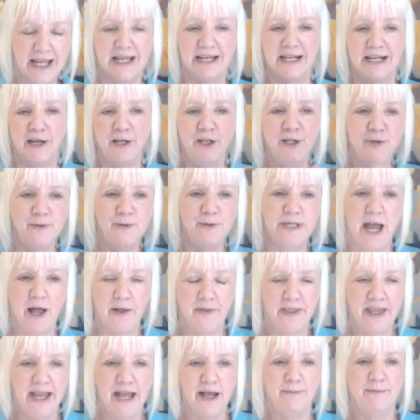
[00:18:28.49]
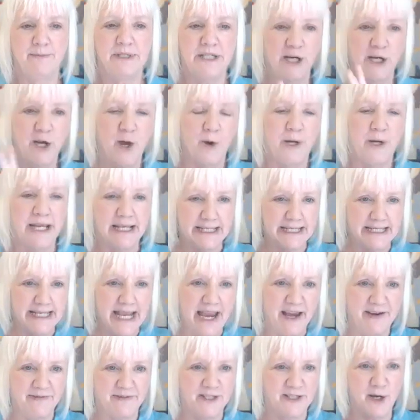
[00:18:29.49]
Now you tell them to go get
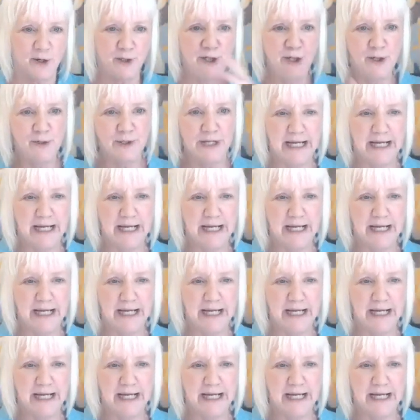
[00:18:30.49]
safe so you